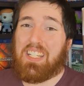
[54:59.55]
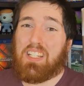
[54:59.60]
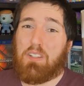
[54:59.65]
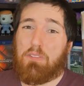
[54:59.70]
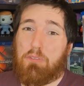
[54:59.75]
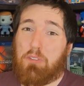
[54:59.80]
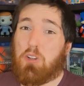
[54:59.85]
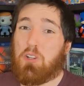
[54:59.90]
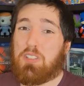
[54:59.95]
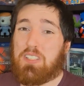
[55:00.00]

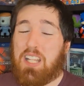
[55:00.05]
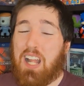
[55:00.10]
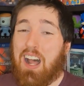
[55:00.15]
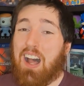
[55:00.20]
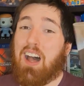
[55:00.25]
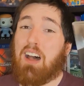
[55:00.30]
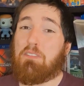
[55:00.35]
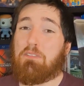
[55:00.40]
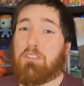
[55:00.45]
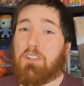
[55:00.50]
The first
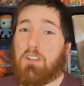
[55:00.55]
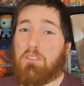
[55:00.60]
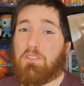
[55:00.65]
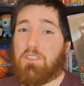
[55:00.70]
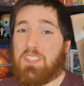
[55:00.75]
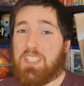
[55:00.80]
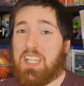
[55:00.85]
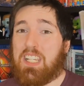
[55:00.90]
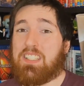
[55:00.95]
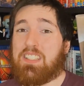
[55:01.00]
half
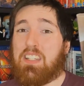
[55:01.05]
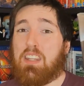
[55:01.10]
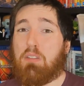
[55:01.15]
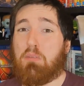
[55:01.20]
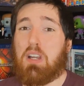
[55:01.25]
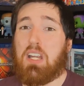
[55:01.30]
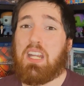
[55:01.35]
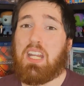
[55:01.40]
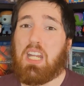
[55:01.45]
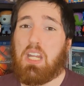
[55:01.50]
of season
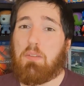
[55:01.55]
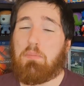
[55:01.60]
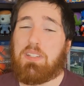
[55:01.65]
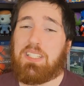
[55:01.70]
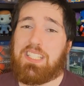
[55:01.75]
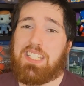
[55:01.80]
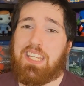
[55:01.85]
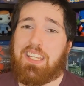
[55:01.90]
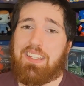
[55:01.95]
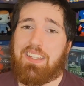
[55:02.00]
3 in
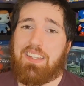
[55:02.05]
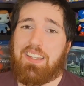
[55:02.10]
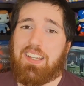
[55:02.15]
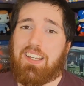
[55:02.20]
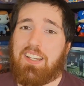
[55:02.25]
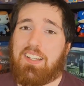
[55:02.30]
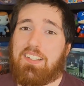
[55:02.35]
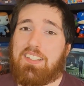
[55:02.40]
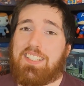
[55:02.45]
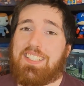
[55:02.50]

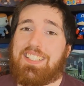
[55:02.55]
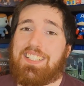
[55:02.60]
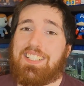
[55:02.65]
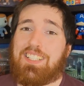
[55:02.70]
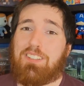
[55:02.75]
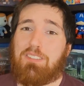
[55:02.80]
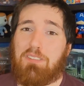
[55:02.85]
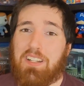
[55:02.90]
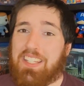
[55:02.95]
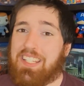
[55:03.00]
particular
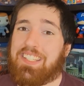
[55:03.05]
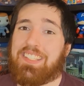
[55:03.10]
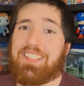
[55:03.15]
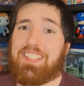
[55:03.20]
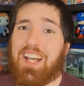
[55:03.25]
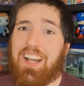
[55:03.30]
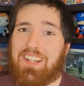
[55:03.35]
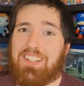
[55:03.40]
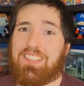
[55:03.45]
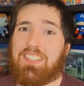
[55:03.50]
really
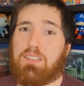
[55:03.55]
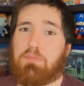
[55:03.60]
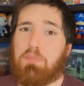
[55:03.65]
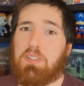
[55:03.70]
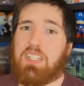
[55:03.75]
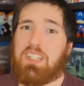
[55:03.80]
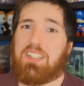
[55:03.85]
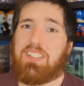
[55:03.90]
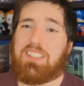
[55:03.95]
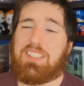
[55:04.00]
sucks
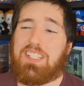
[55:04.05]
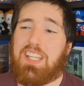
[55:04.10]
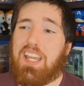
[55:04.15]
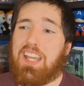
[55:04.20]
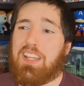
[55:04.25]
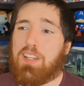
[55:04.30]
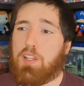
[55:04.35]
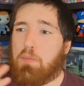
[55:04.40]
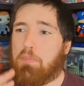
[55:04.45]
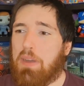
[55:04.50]
because
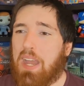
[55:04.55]
the